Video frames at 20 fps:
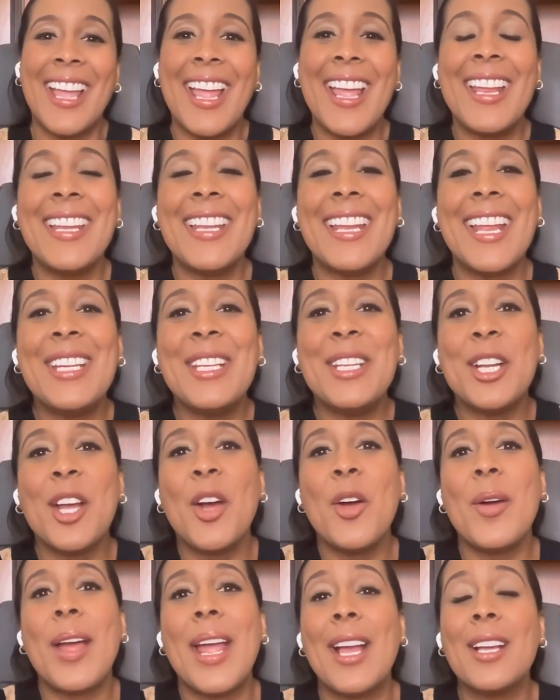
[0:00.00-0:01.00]
And you
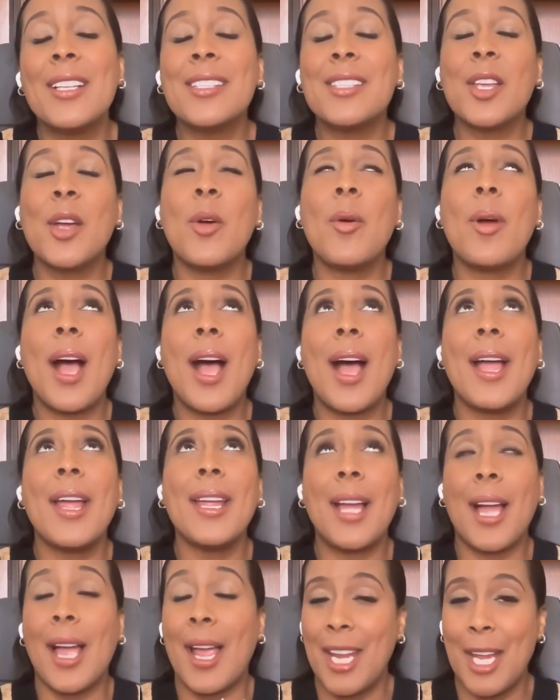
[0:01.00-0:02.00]
know, so
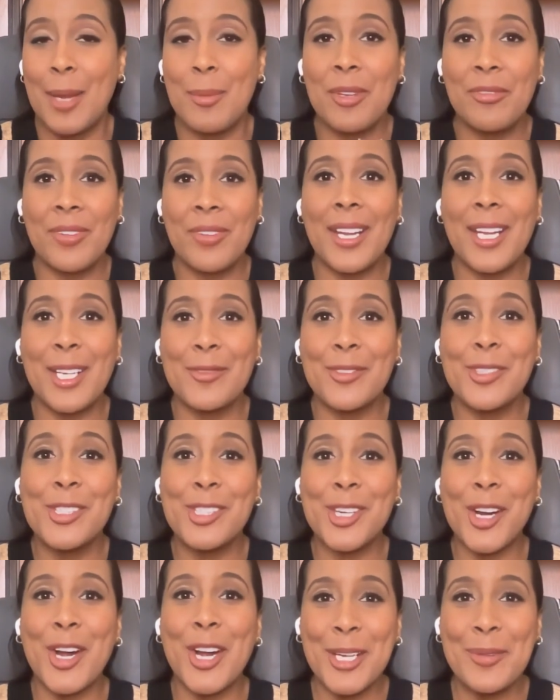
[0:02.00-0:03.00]
I I am a fan of
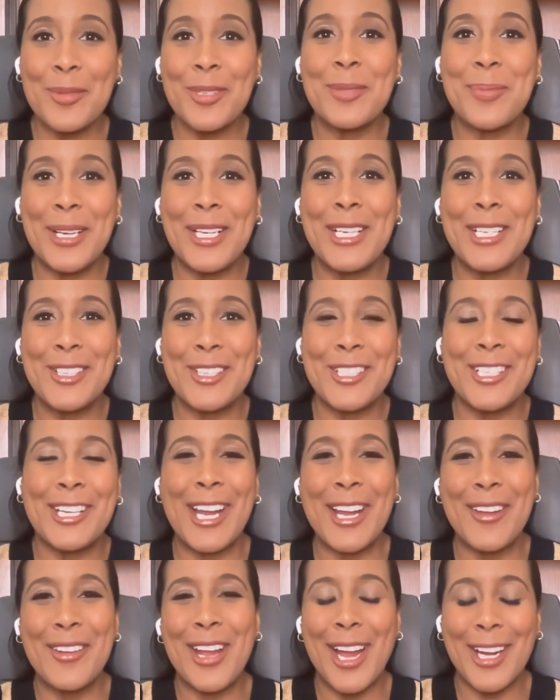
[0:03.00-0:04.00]
starting with a
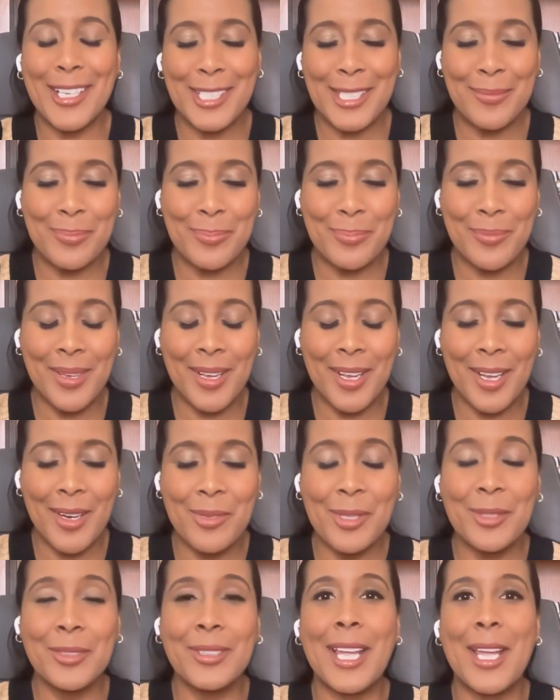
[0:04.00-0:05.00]
pediatrician. I actually
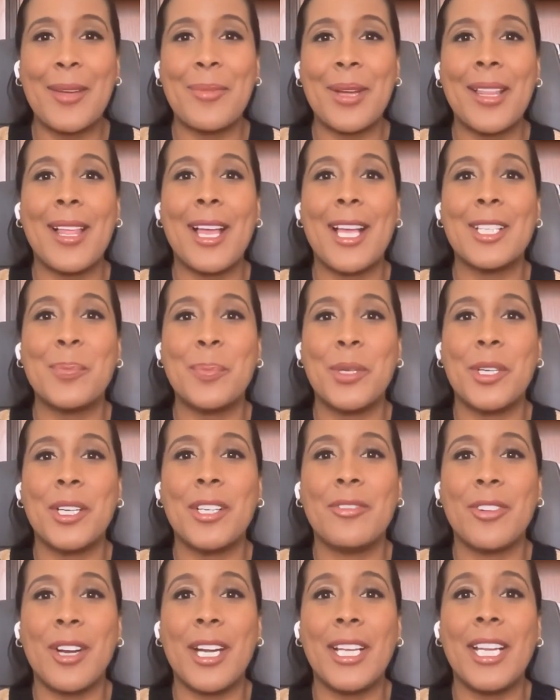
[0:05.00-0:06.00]
uh, wrote that in my last
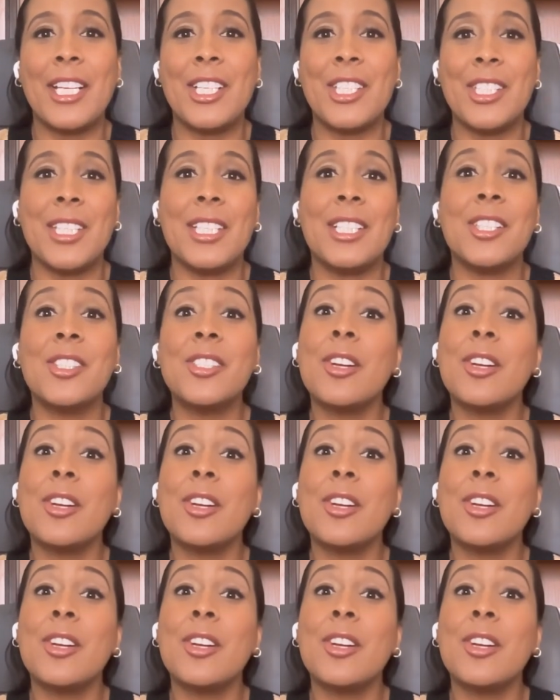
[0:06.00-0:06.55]
book for ADHD.